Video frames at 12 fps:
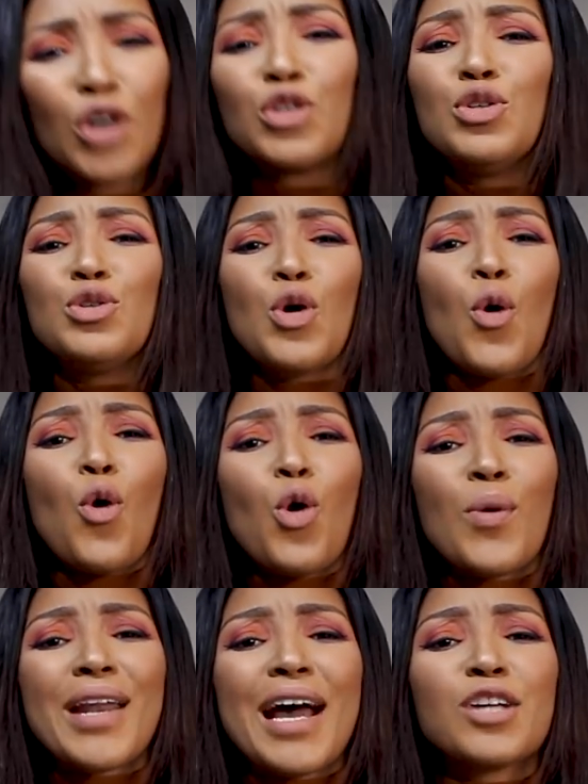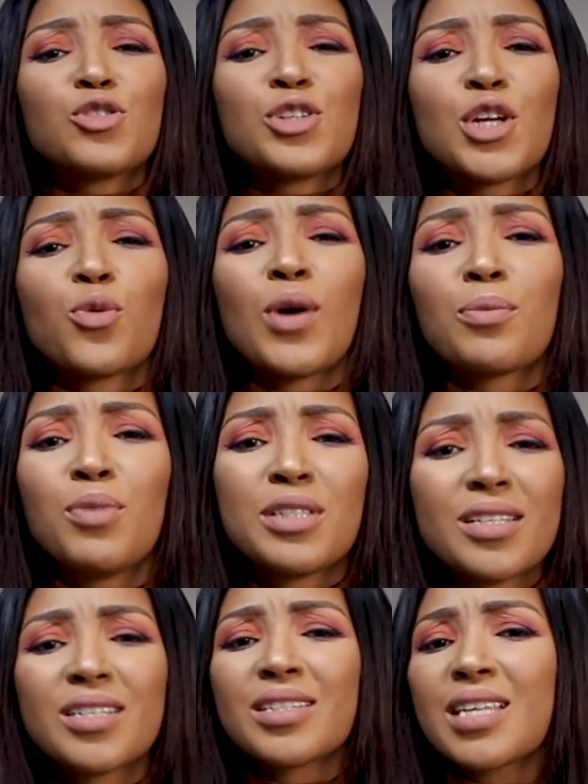you know all 101
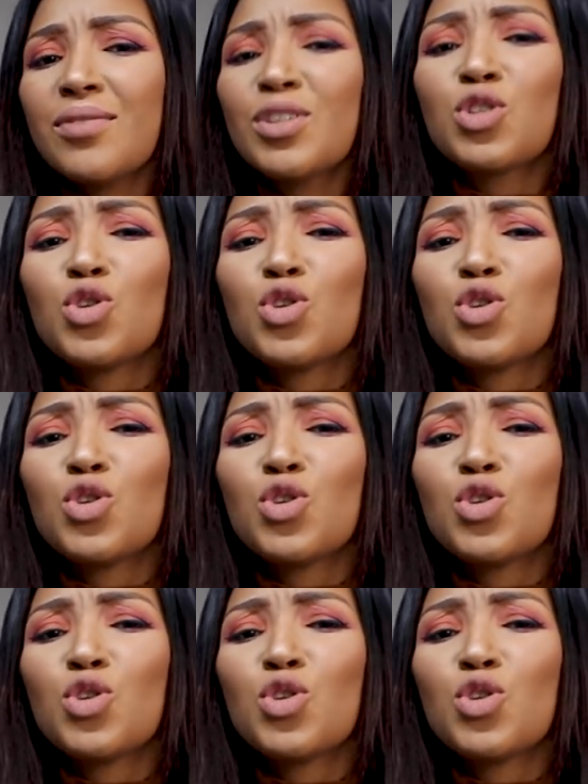positions given